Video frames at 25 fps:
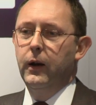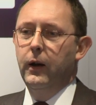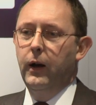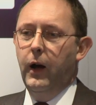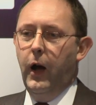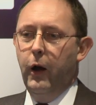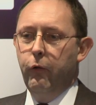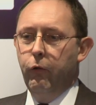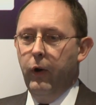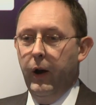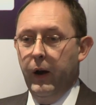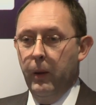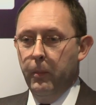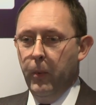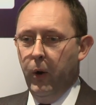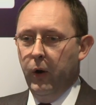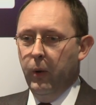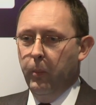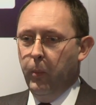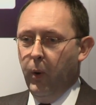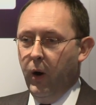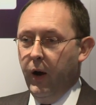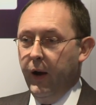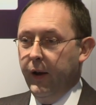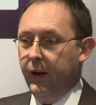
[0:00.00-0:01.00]
I ride a
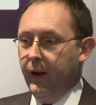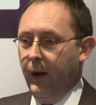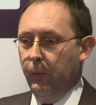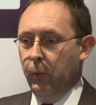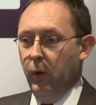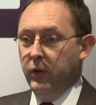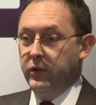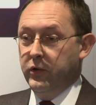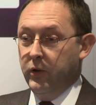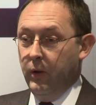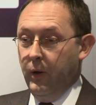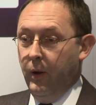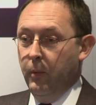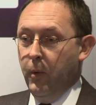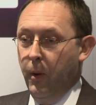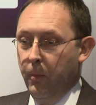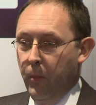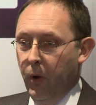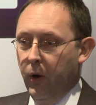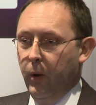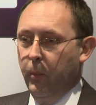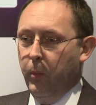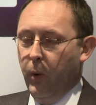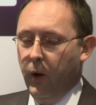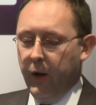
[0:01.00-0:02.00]
motorbike, I'm a
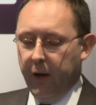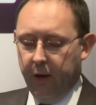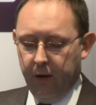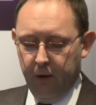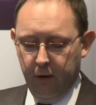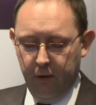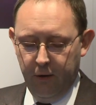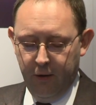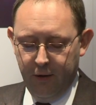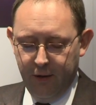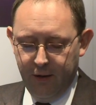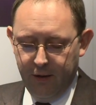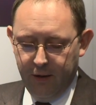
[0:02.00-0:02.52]
motorbiker,